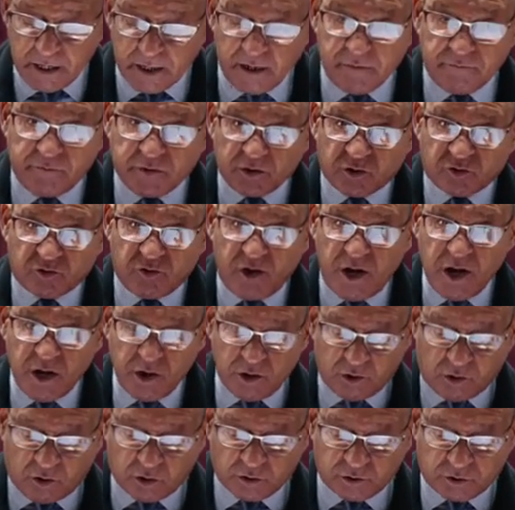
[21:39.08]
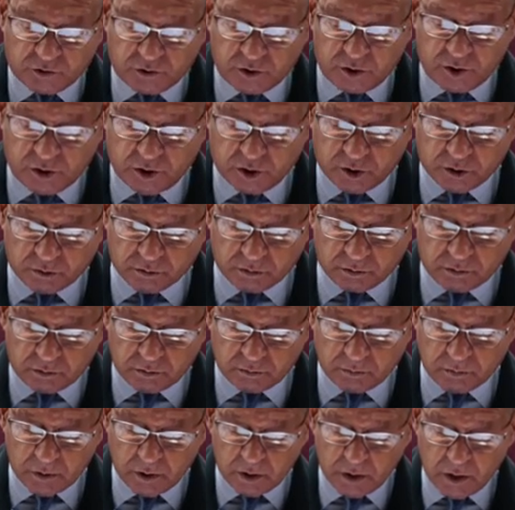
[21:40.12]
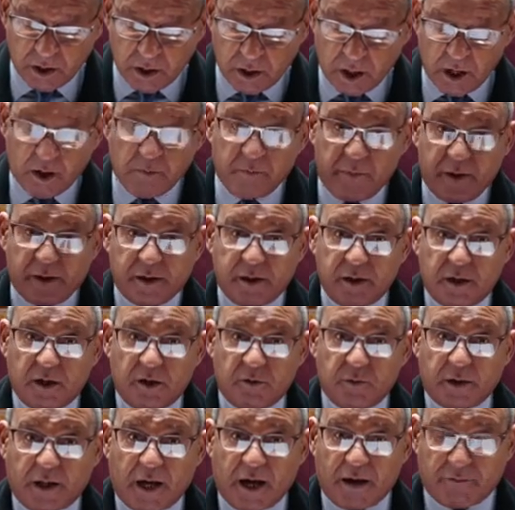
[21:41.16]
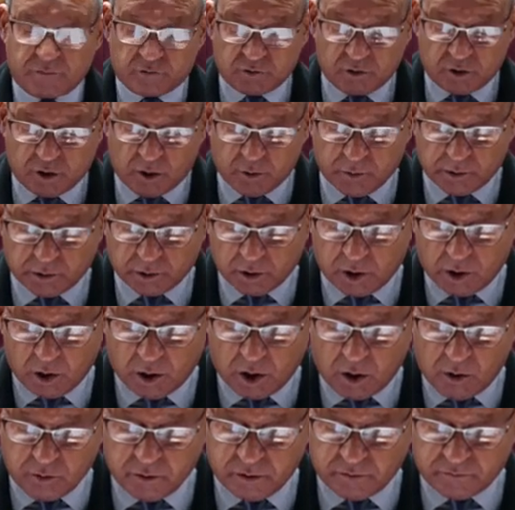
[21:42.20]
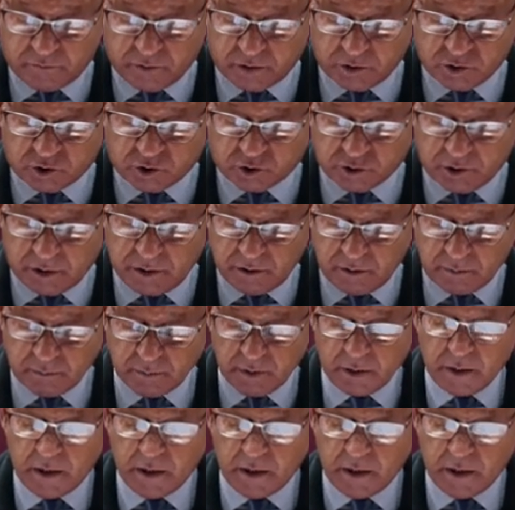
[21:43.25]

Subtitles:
If the trend continued, America would have to go it alone eventually,